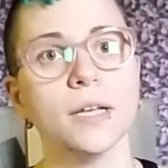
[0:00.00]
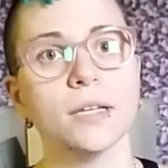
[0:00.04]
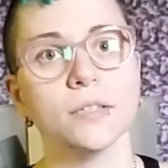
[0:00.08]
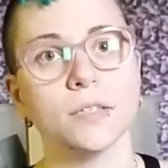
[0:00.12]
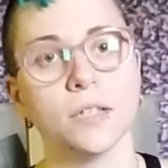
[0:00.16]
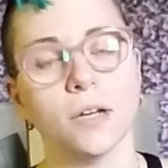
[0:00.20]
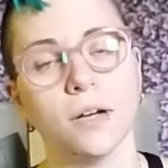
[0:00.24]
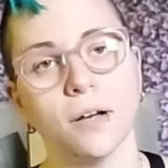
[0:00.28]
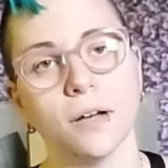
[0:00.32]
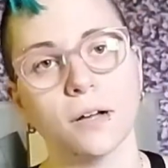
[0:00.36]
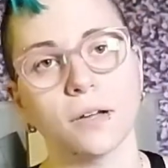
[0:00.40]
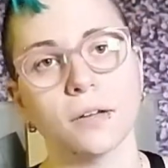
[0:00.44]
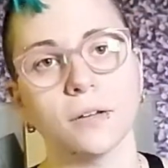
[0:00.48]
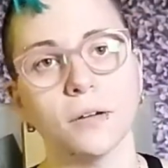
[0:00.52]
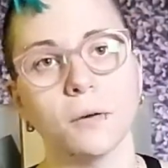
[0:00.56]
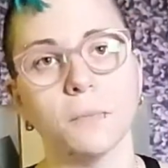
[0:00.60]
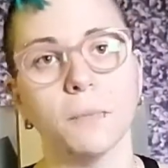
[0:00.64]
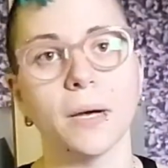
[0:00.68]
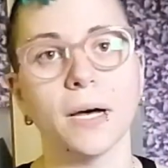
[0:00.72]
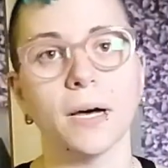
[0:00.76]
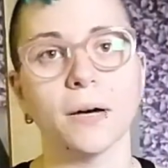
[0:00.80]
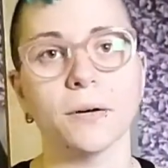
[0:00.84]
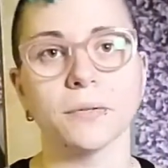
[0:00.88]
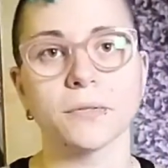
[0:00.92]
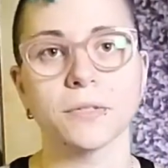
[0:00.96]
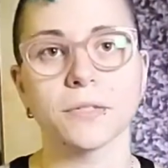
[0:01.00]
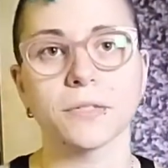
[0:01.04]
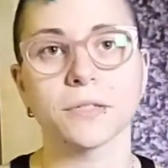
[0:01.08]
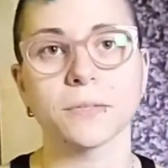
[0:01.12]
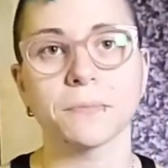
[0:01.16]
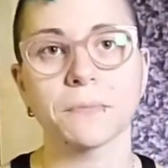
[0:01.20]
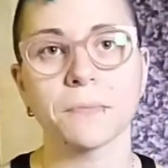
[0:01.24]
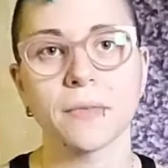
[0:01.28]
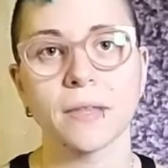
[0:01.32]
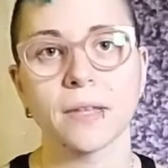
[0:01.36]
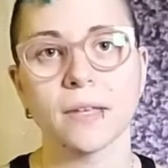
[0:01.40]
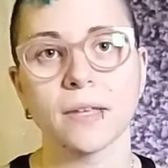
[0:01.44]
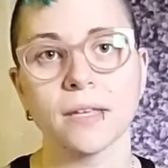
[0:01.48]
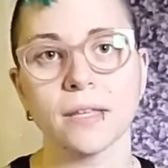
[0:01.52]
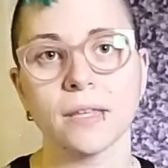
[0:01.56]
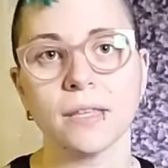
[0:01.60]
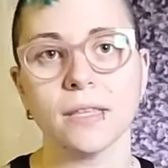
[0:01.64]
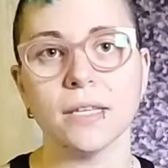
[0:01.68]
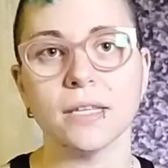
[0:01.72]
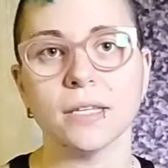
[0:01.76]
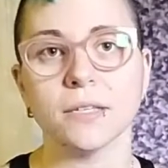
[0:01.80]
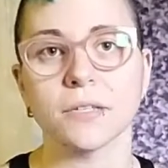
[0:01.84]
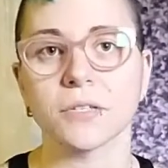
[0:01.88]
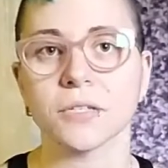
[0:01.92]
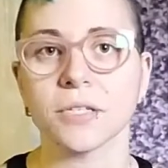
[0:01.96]
talk about
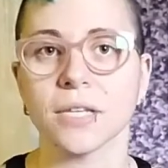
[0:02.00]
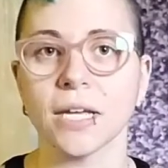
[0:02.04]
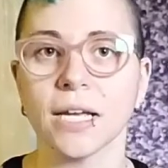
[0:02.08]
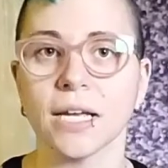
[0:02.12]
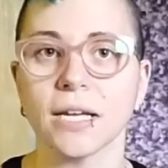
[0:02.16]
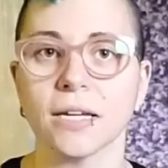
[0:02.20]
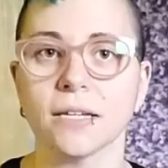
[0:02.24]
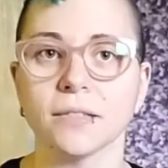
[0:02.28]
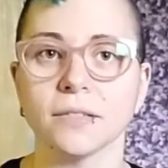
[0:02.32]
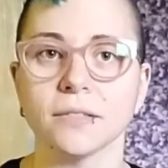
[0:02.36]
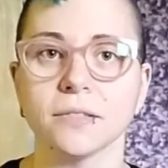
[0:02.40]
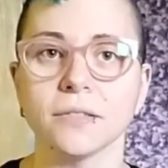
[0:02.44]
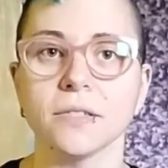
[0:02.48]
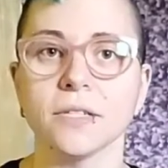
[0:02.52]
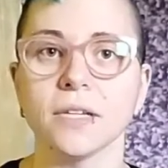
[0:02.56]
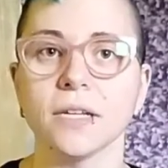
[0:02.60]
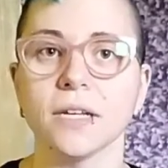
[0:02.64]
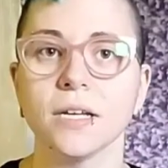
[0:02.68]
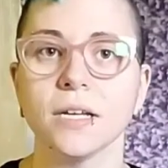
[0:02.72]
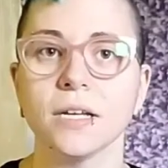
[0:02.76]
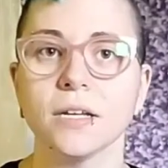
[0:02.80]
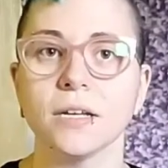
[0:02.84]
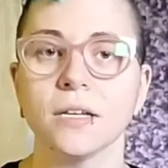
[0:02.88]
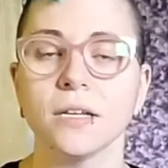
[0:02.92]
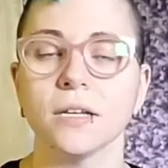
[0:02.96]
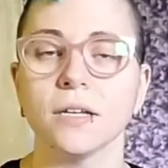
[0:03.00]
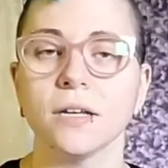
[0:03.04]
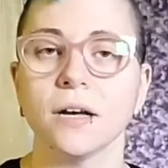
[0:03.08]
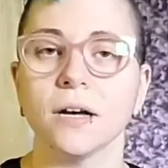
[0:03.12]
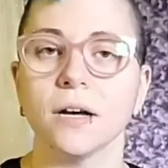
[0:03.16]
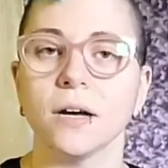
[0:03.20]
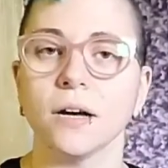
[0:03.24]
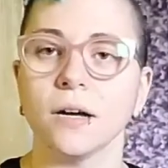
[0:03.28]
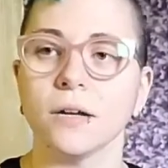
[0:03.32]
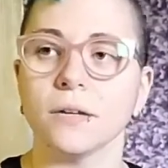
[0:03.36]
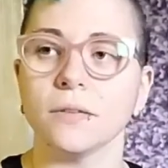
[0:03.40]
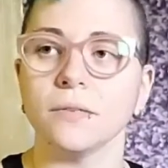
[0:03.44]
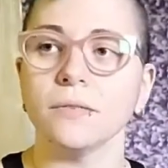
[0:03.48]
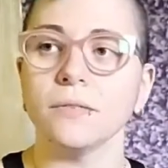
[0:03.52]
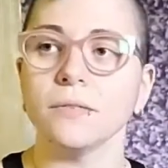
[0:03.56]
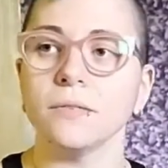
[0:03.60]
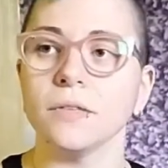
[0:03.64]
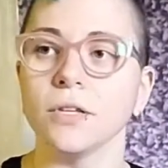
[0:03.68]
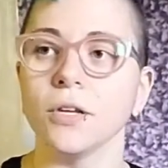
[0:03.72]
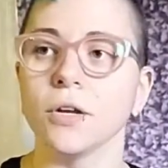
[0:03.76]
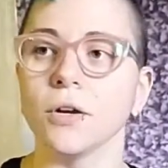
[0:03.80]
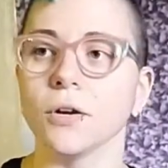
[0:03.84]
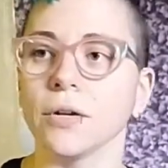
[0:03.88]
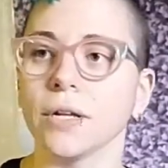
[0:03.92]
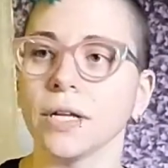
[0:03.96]
this and the
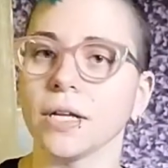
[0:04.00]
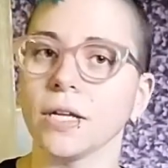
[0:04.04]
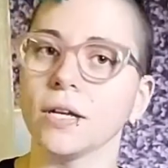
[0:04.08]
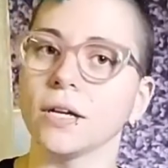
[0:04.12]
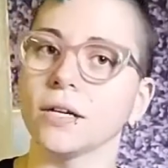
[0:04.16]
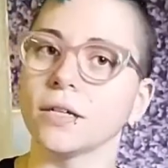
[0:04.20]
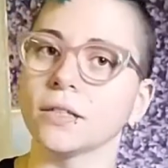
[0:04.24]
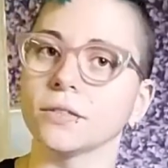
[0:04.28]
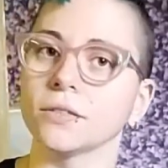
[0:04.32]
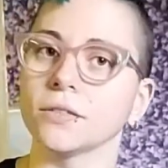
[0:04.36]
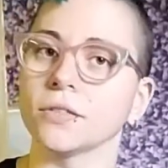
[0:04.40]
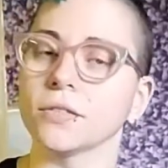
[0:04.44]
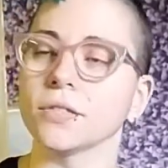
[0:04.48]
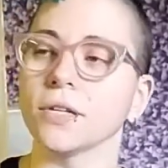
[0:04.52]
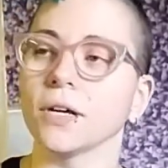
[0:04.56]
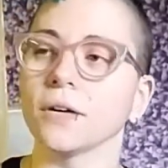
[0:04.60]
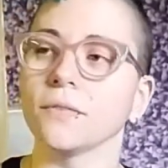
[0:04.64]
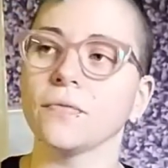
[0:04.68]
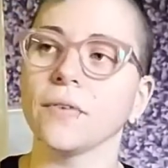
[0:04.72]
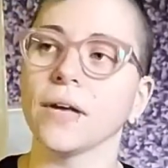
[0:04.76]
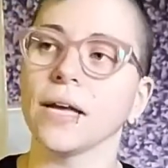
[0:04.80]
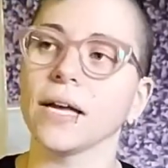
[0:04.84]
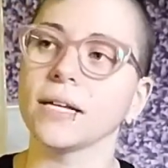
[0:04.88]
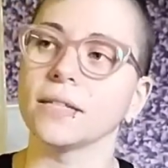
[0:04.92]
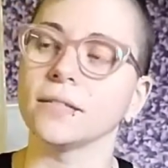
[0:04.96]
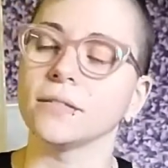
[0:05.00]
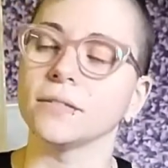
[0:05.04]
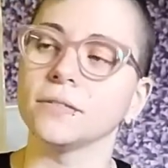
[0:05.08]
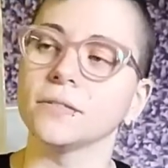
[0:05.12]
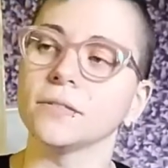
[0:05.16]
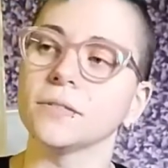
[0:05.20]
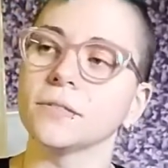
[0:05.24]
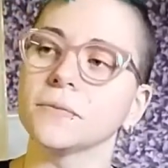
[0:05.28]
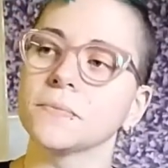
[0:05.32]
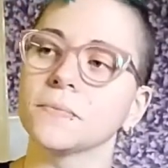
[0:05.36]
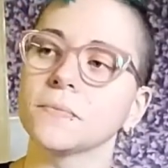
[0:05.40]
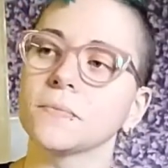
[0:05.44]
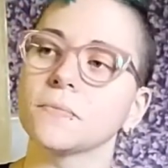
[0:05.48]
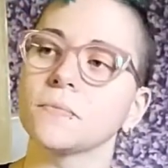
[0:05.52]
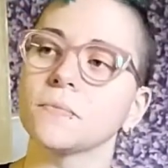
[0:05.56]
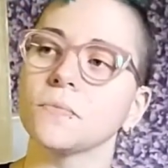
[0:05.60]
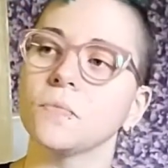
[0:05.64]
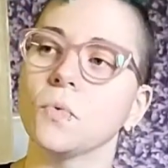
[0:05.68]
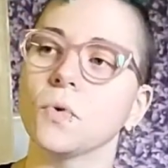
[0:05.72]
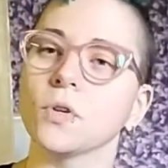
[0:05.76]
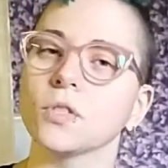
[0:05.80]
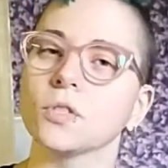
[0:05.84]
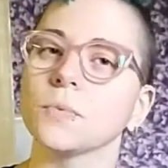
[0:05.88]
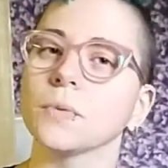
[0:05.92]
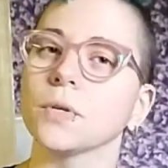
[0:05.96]
Yearning Young stuff and
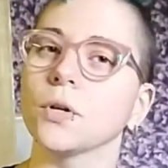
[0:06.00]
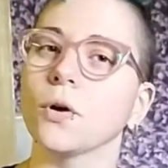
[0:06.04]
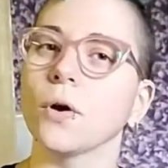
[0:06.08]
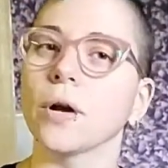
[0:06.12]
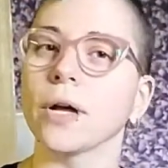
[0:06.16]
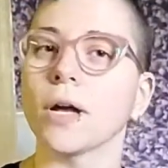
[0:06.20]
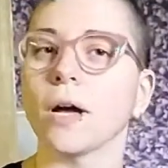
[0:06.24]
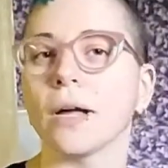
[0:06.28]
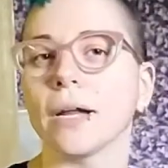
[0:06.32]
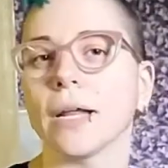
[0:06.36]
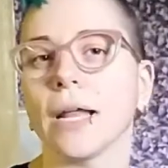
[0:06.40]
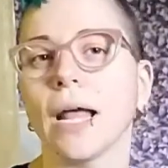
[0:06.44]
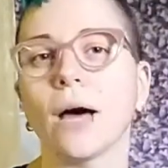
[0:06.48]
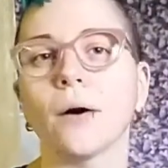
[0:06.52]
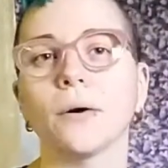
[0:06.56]
what's been going on and how